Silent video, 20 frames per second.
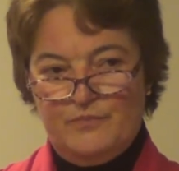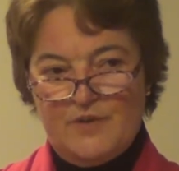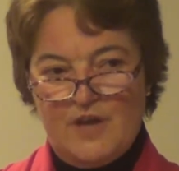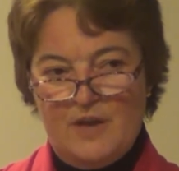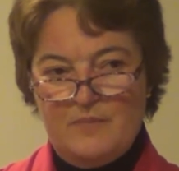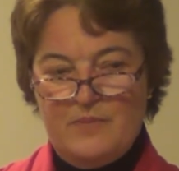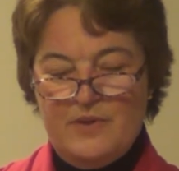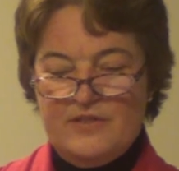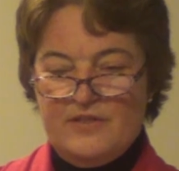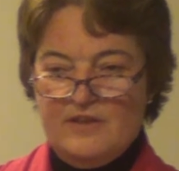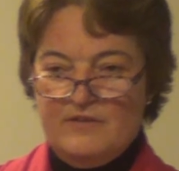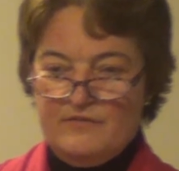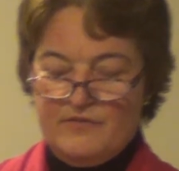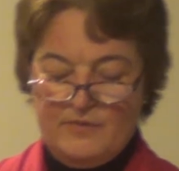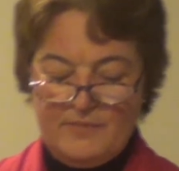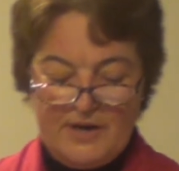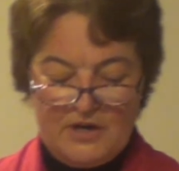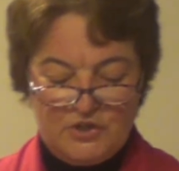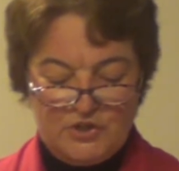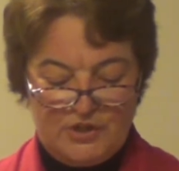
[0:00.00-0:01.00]
type in the
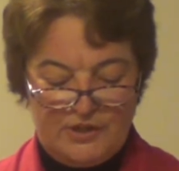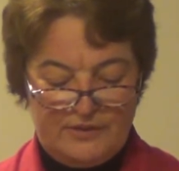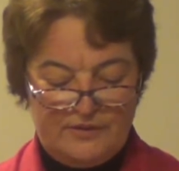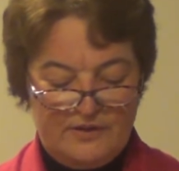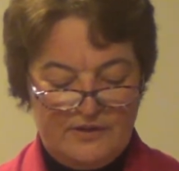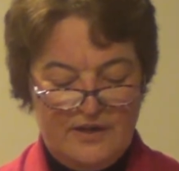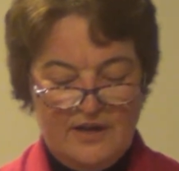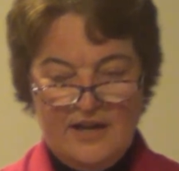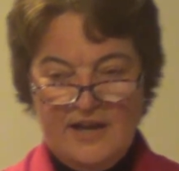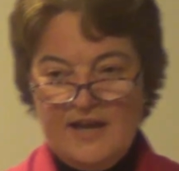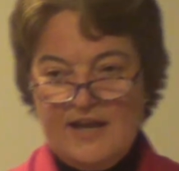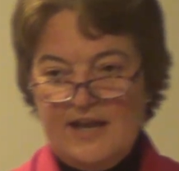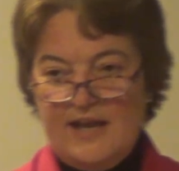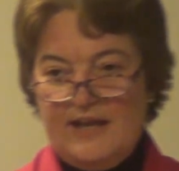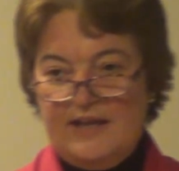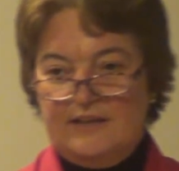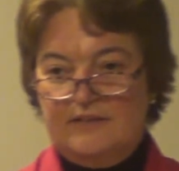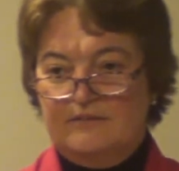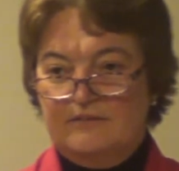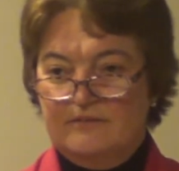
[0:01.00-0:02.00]
information,
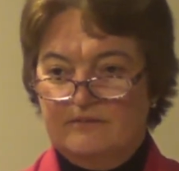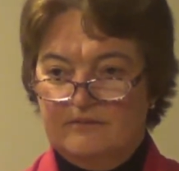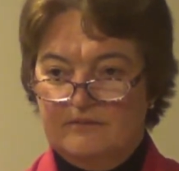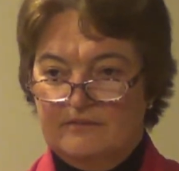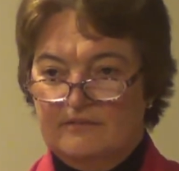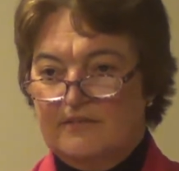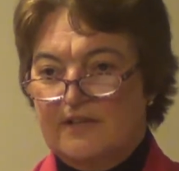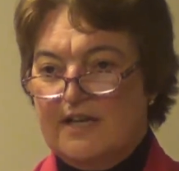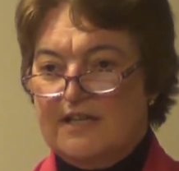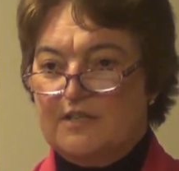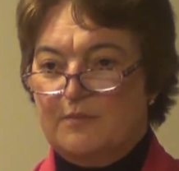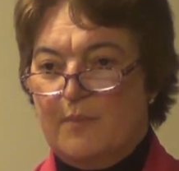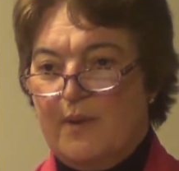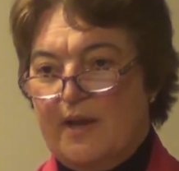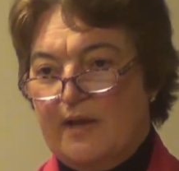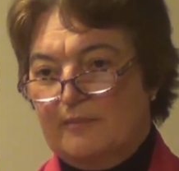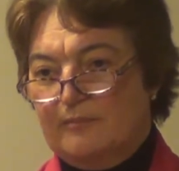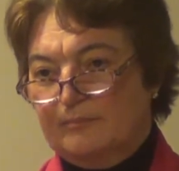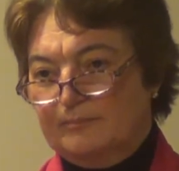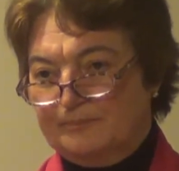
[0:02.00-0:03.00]
and it's
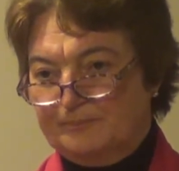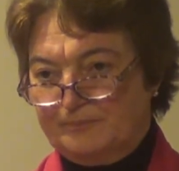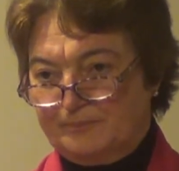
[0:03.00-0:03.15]
paid.